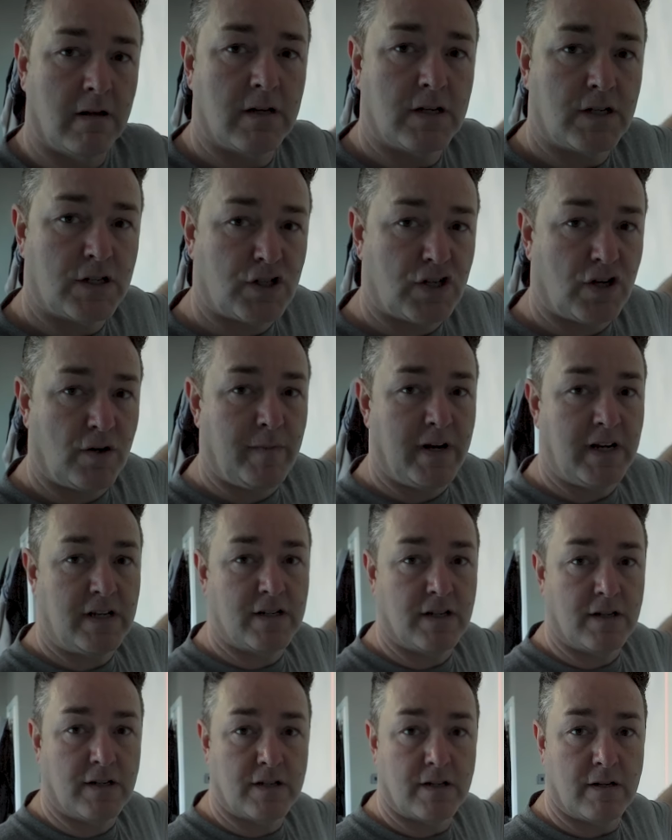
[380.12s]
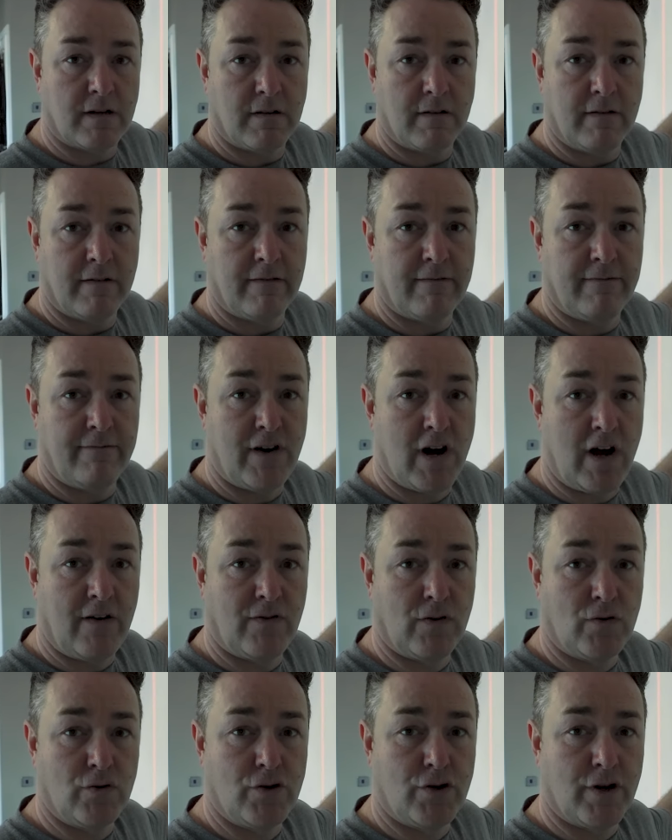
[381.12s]
it's 2 meters,
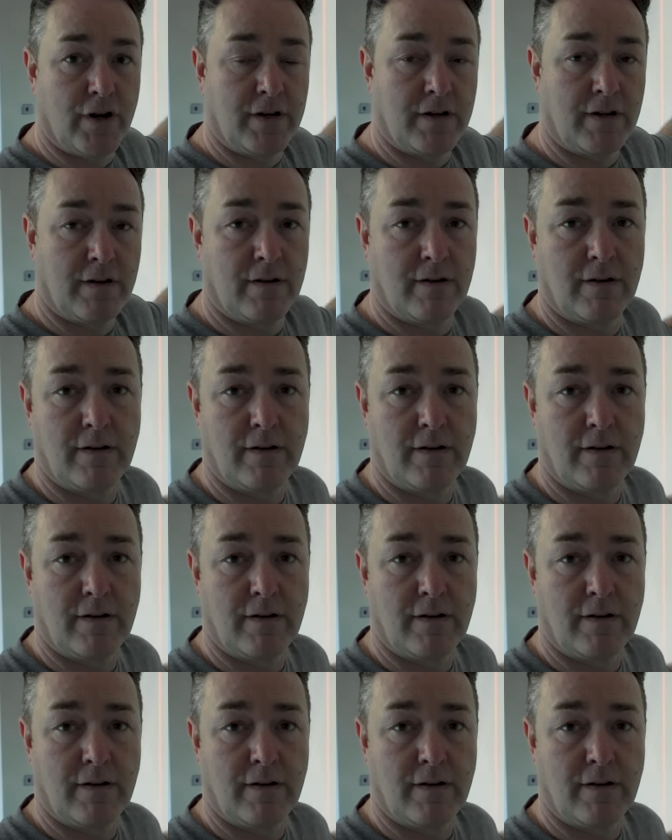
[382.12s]
500.